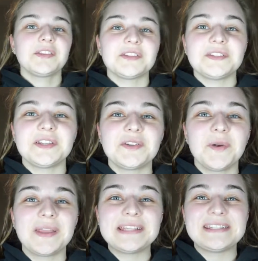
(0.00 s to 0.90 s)
Just
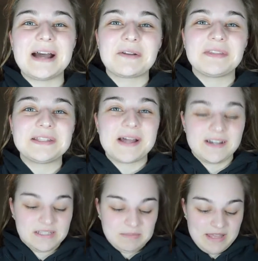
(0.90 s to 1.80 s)
ignore the sound of the
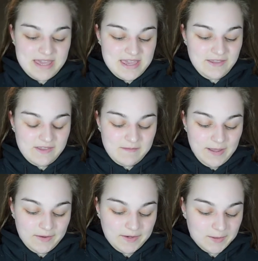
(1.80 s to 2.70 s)
dogs playing in the
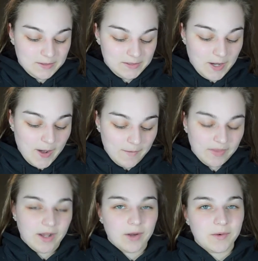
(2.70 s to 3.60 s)
background. Sorry about
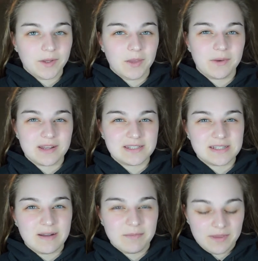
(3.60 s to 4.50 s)
that. I don't really want to
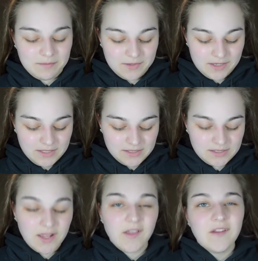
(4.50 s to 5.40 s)
stop them
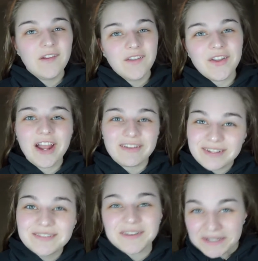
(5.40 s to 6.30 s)
because they're
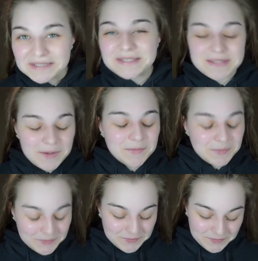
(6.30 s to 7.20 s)
having fun.
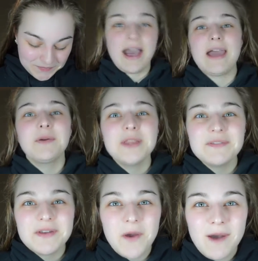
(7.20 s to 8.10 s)
I don't
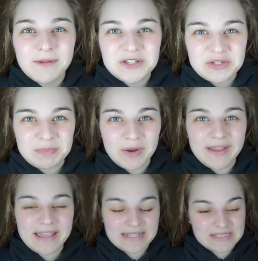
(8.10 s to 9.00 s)
even know how much to
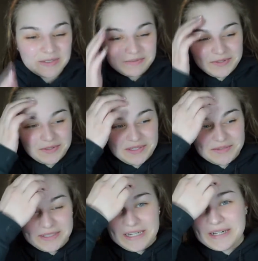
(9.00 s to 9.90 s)
put, so I'm feeling
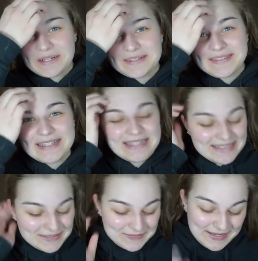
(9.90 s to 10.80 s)
really
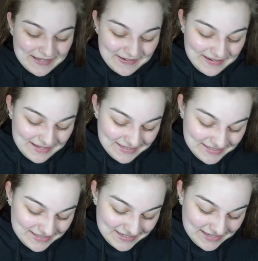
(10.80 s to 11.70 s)
nervous. Oh my
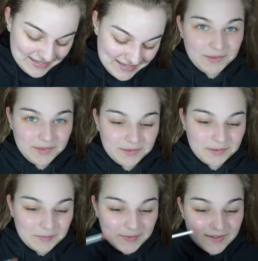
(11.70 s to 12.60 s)
gosh. North a
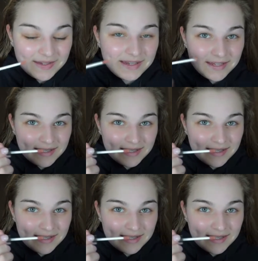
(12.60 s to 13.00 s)
little bit.